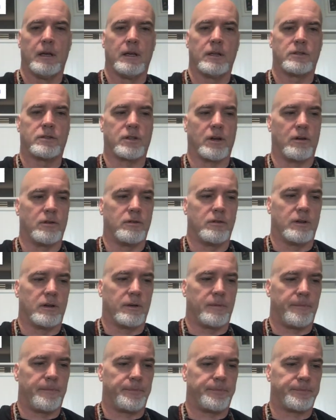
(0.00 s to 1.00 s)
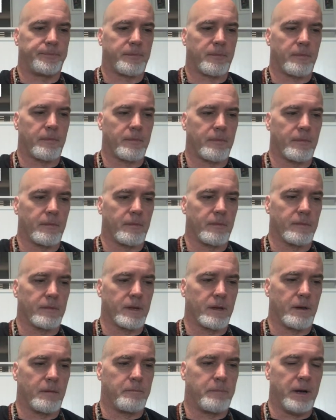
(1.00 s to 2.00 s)
So
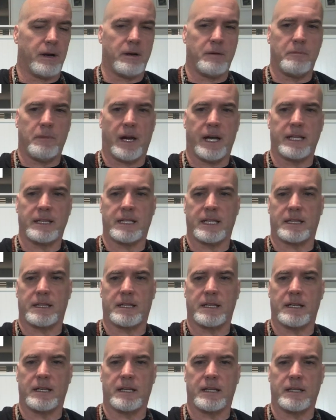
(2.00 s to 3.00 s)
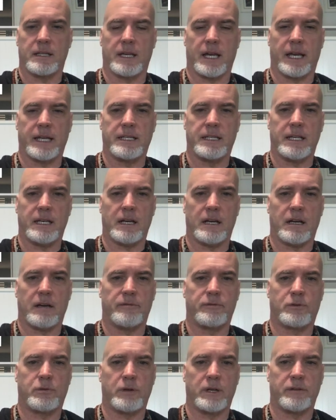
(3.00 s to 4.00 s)
bear in mind that the idea
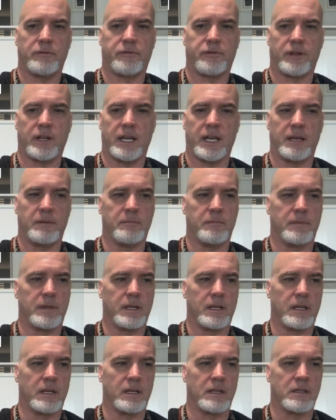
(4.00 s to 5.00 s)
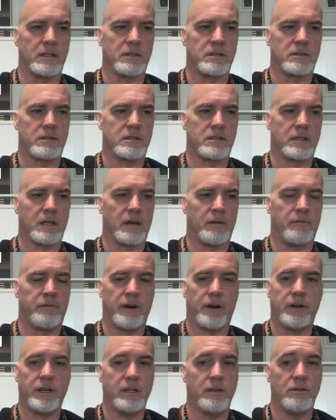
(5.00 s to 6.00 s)
of twin flame is a
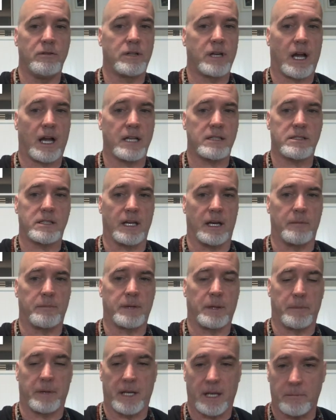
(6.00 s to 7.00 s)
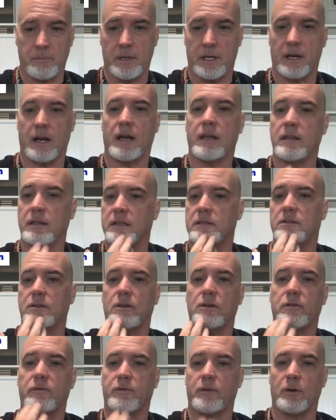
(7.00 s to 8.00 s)
very new concept. I mean, I've been on this
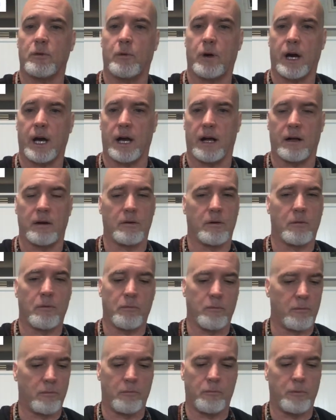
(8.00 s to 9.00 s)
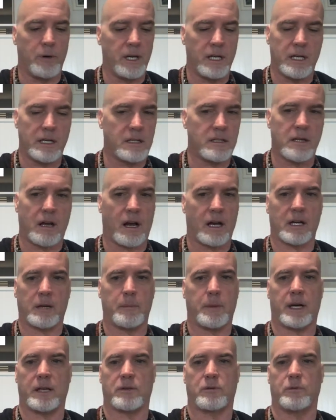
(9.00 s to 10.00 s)
earth for a while. We didn't talk
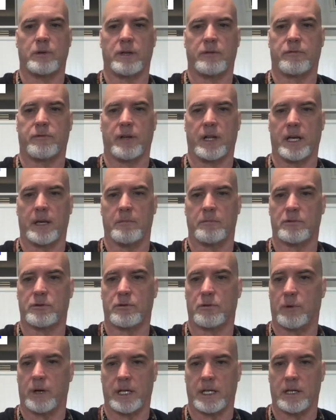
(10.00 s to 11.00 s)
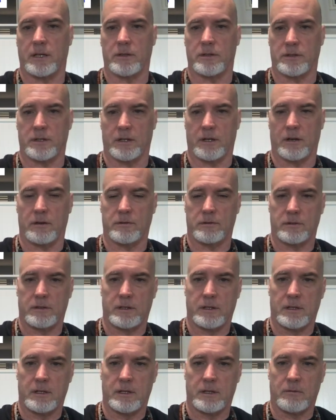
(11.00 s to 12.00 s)
about twin flames 20 years ago.
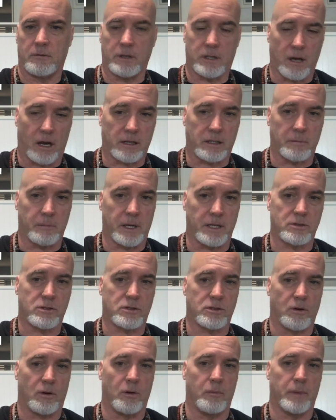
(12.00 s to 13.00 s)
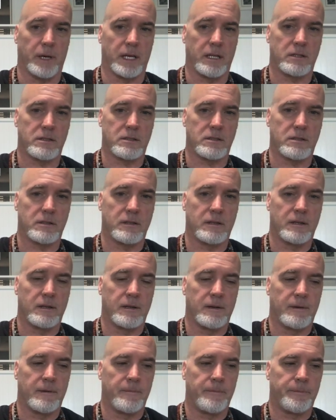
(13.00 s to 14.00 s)
We talked about soulmates.
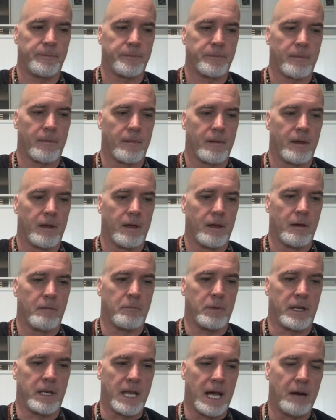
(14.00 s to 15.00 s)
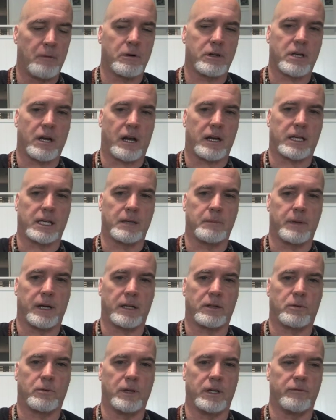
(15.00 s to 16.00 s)
But now we're talking
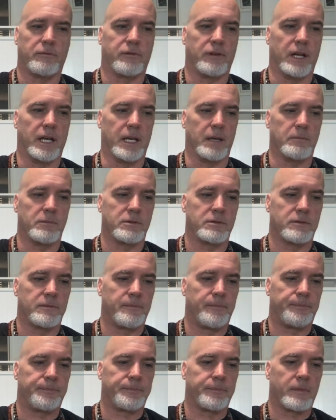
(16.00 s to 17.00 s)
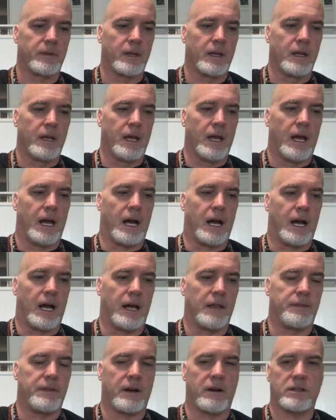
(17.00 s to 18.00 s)
about twin flames.
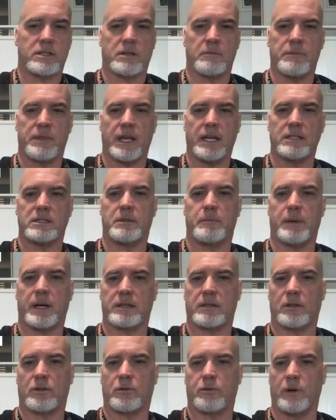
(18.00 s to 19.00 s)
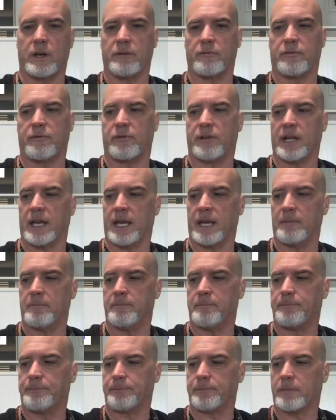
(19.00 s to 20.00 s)
There are some things about the twin
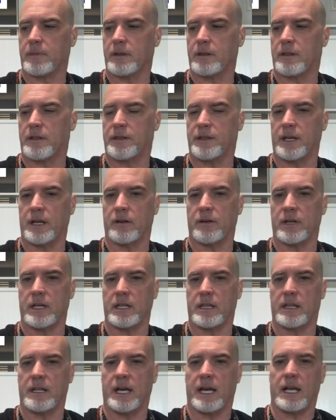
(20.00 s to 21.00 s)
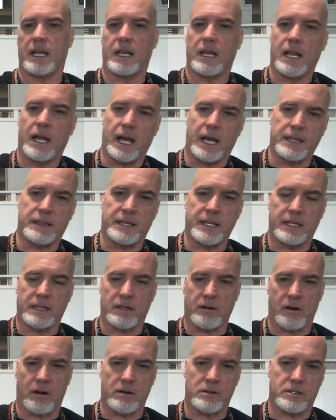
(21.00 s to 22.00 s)
flame theory that I think
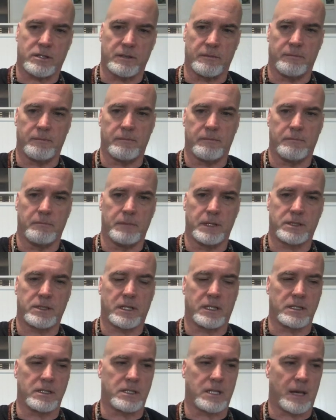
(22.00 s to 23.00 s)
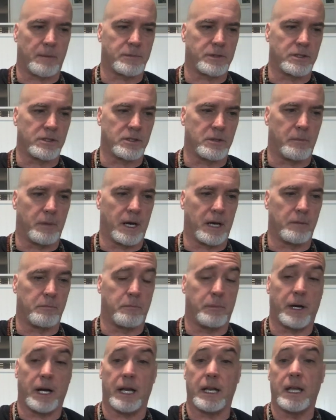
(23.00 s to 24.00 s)
there are some misconceptions about,
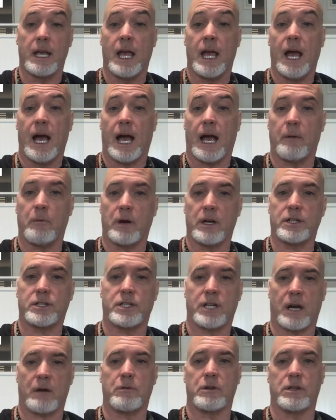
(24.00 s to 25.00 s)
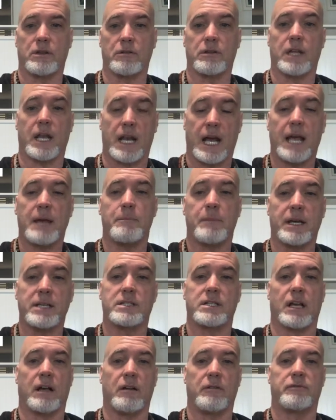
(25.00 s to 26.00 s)
but I want to share with you that I
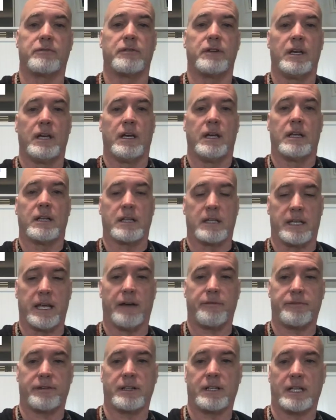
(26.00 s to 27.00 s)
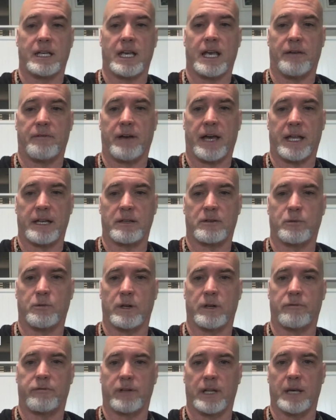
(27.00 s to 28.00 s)
myself definitely have had a
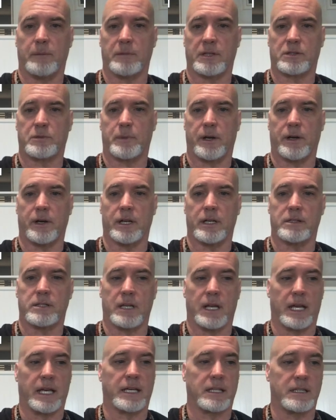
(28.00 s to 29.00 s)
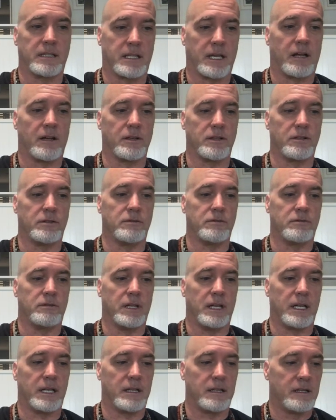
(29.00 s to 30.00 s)
twin flame experience, and I can tell you
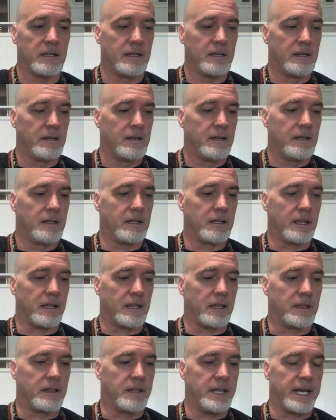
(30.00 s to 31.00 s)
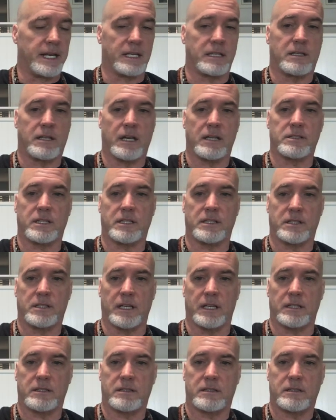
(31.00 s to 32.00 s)
that it does
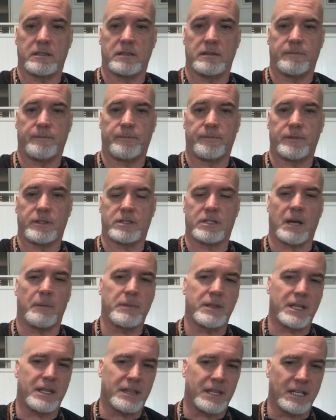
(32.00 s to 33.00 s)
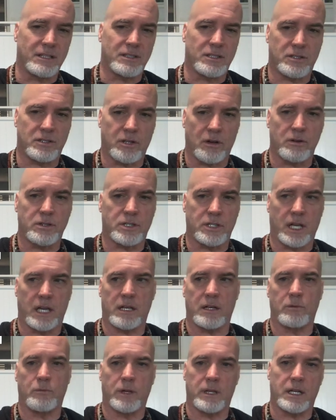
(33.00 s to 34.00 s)
exist. Some of the things
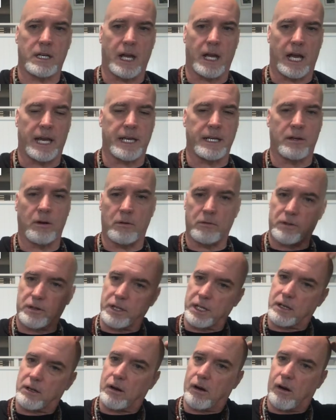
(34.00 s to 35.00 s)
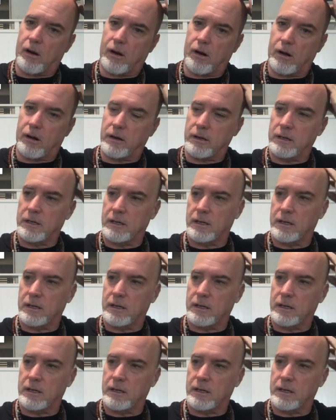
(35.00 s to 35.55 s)
associated with it I don't think are